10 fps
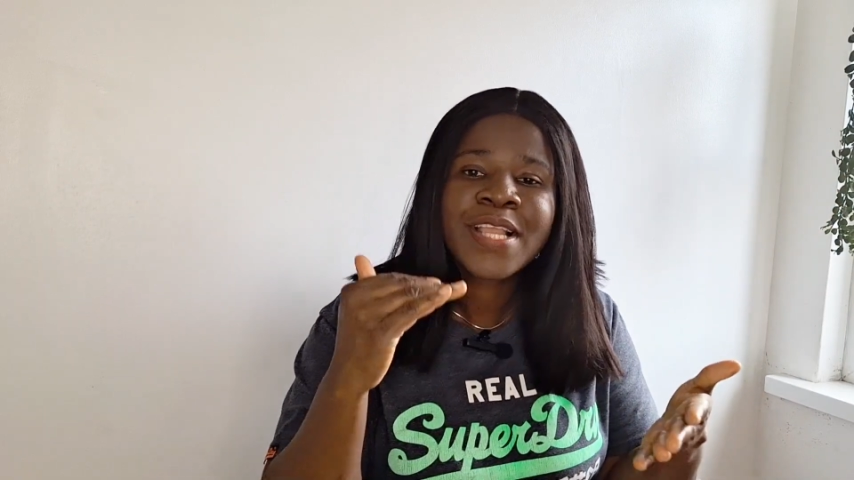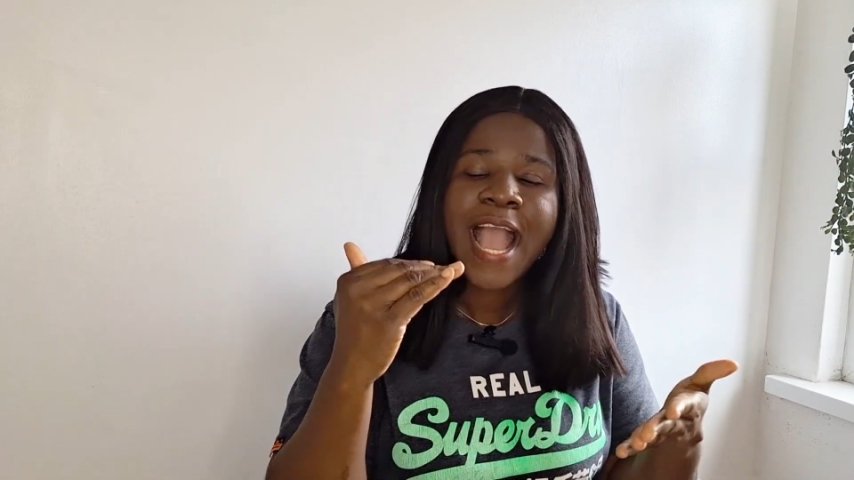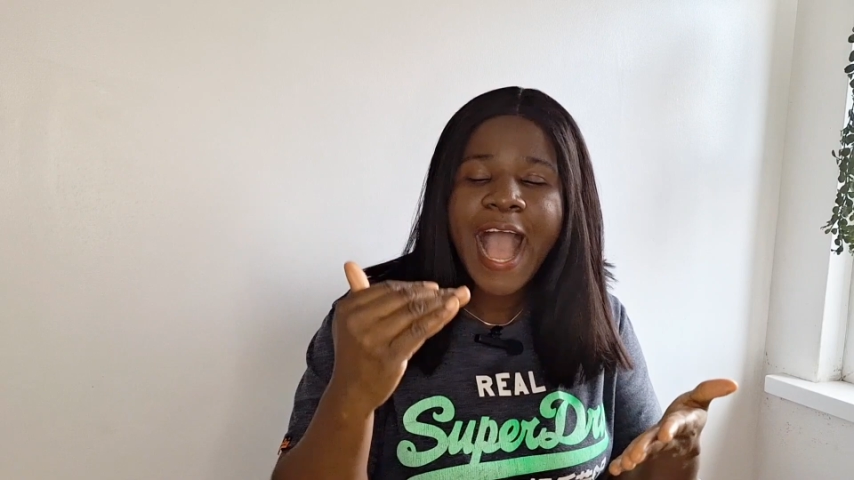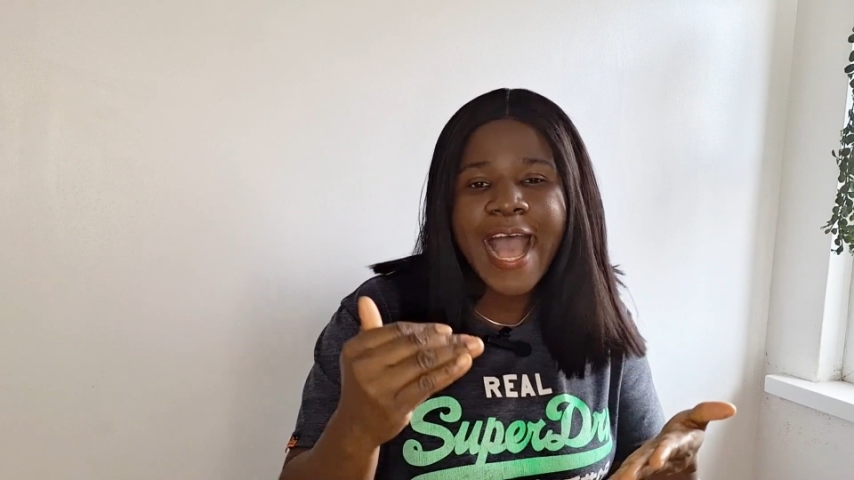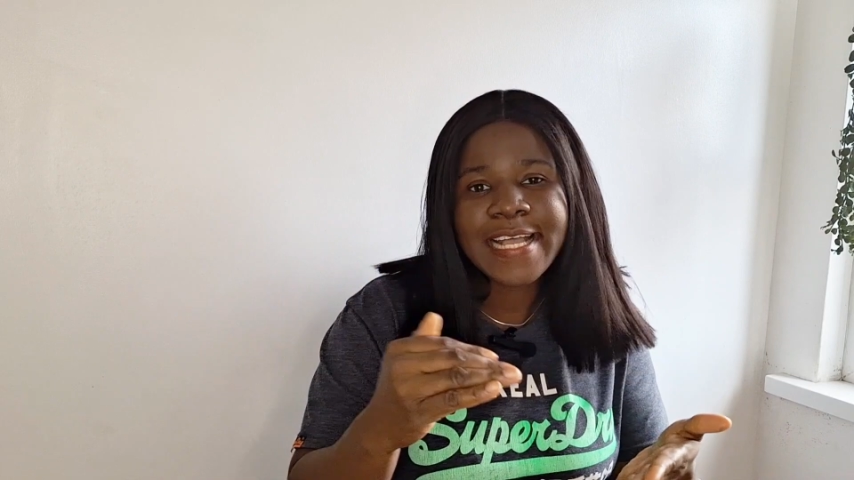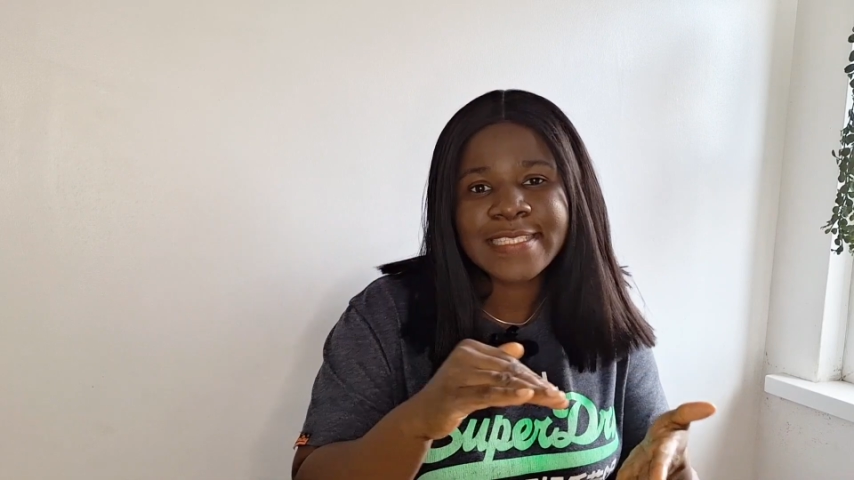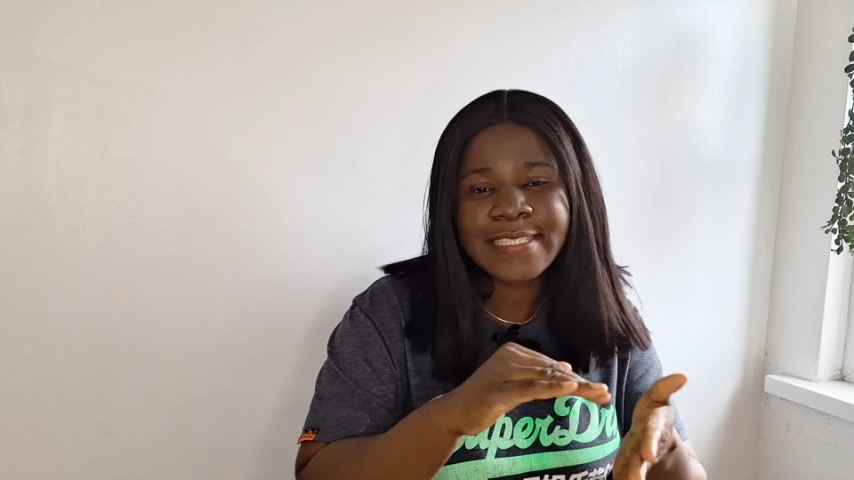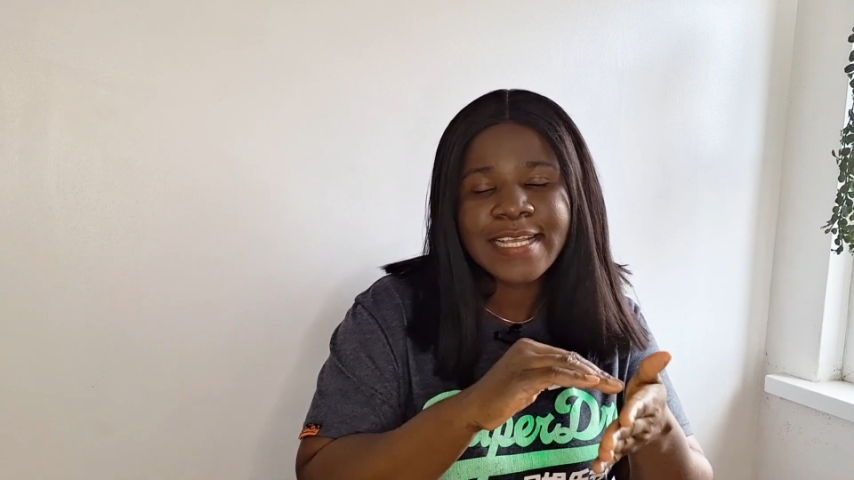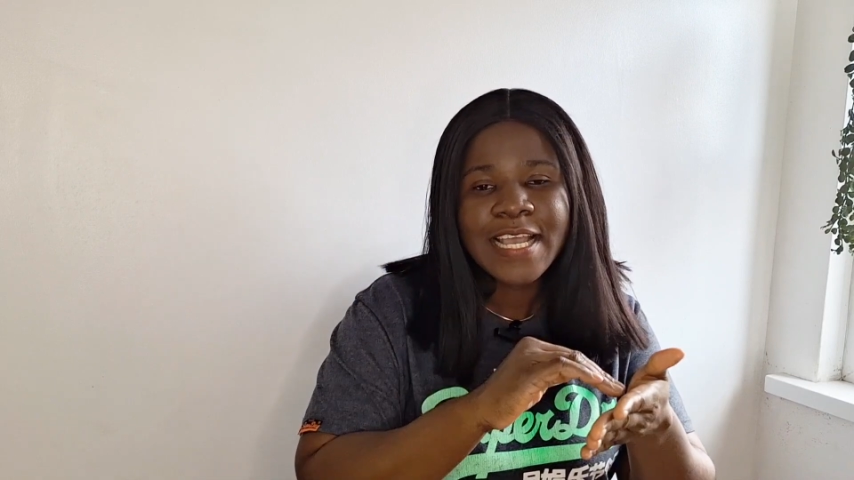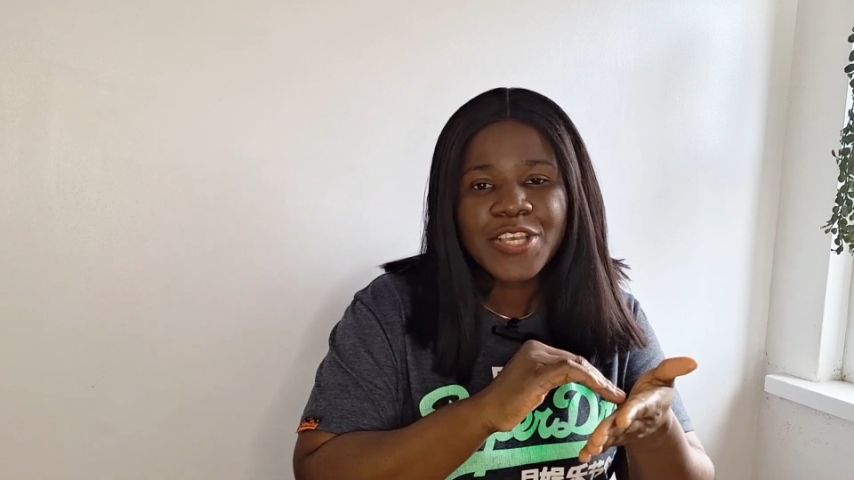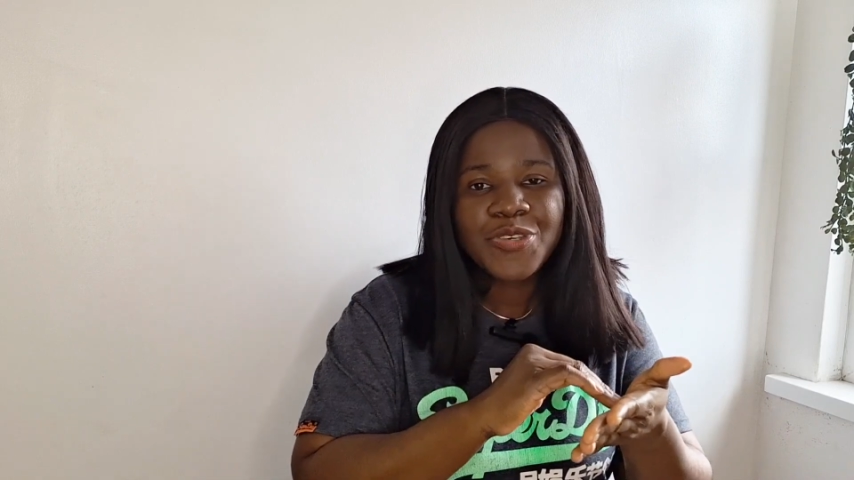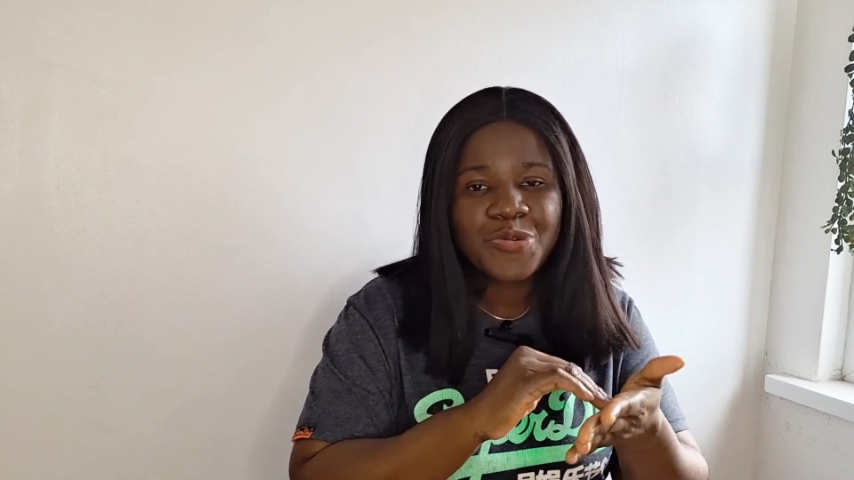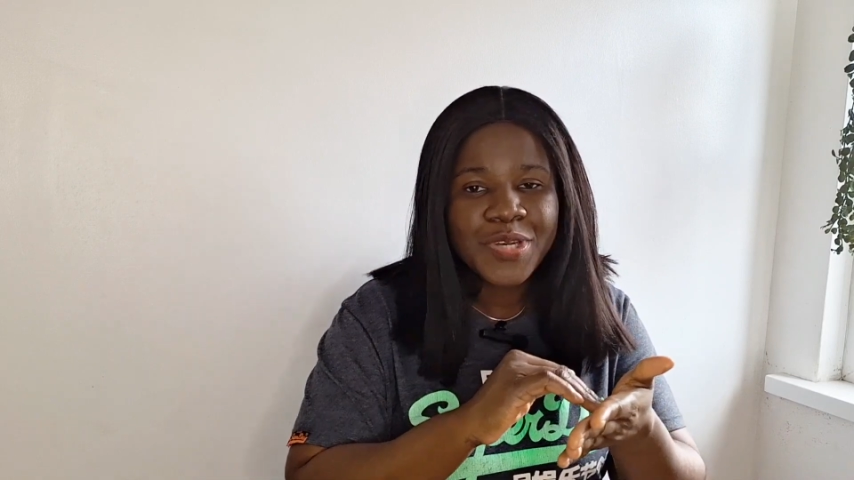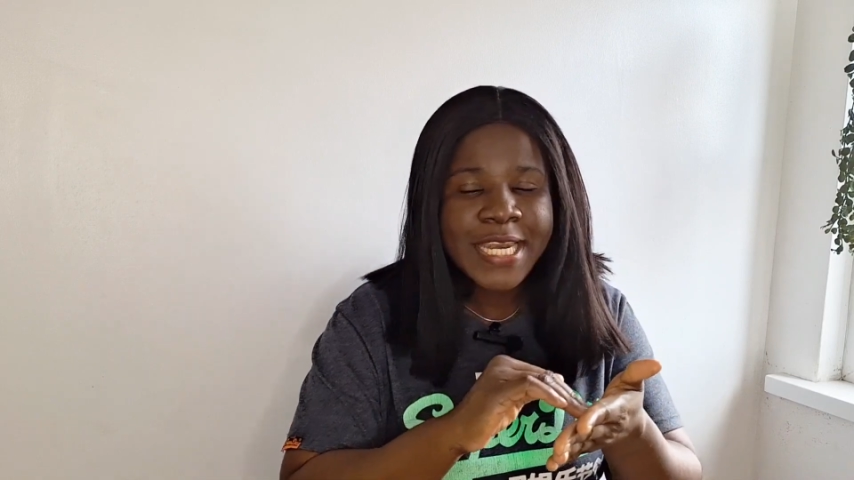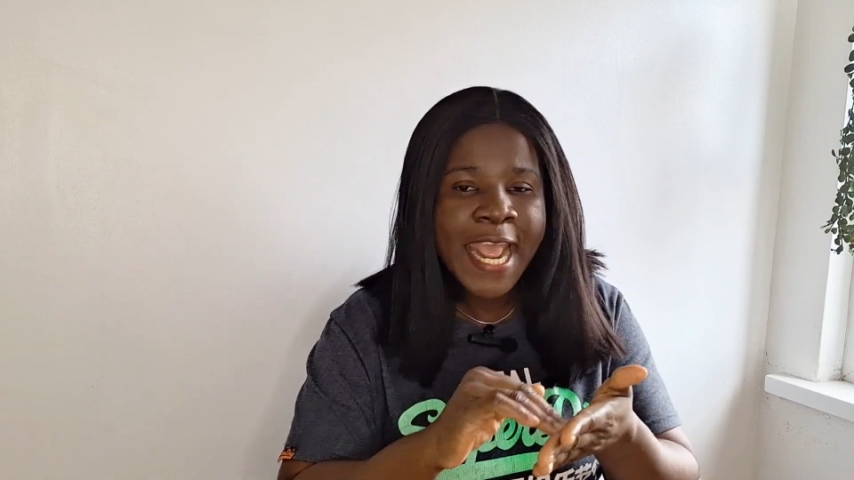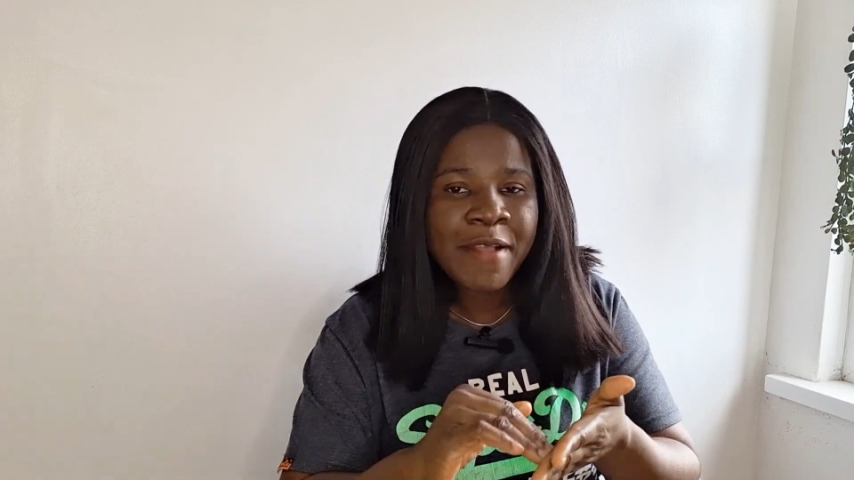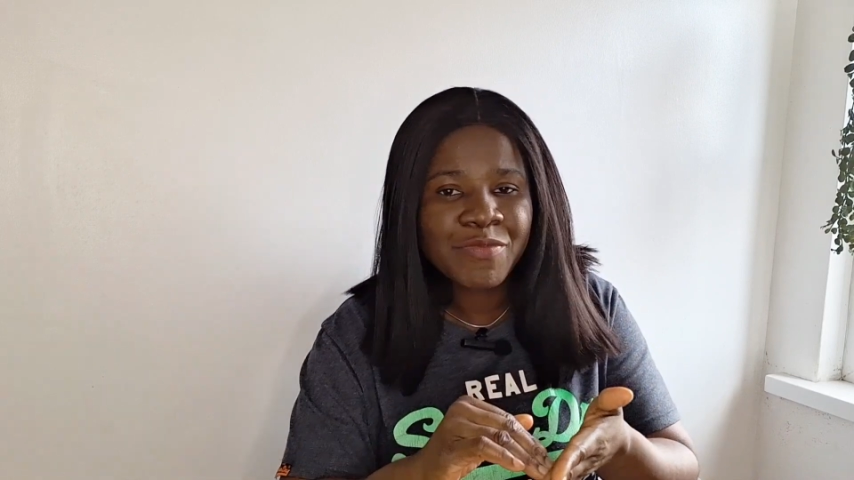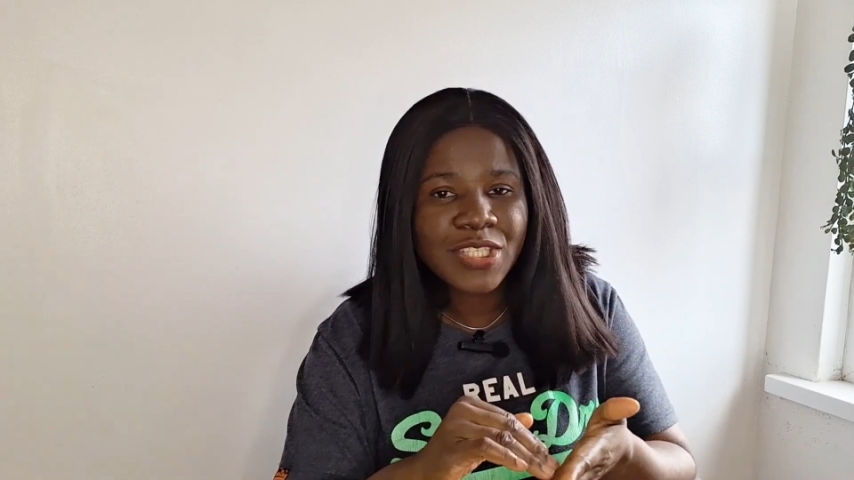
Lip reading: and you name the